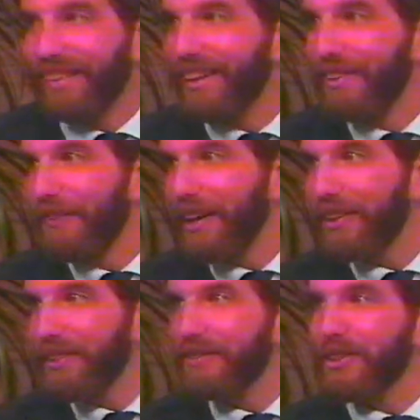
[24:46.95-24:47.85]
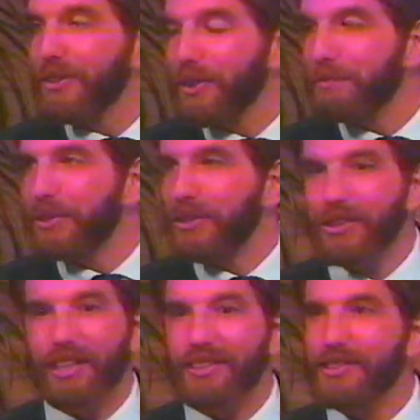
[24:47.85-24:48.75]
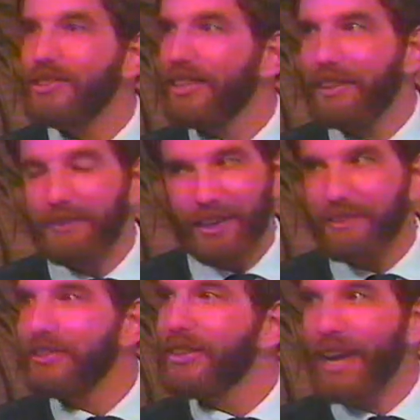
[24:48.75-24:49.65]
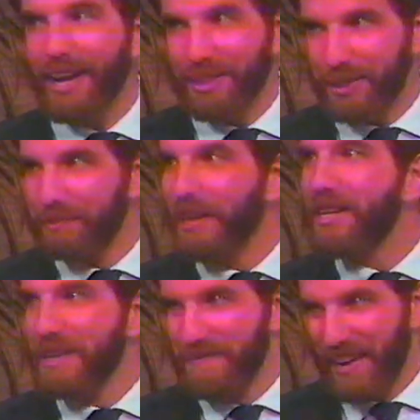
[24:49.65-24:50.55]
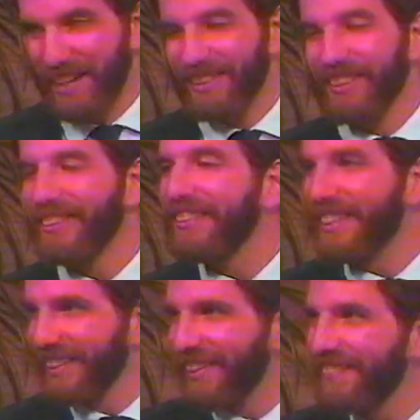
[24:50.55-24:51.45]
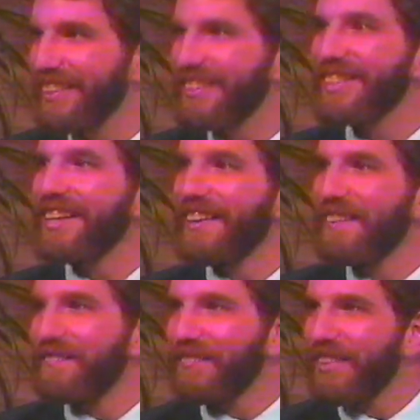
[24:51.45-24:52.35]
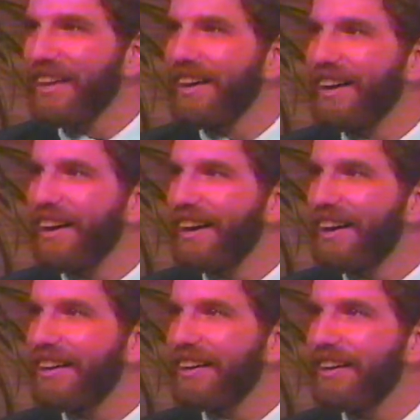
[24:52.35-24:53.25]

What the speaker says: The record of the scripture says, whenever you can, speak about the Lord. So be bold about this thing.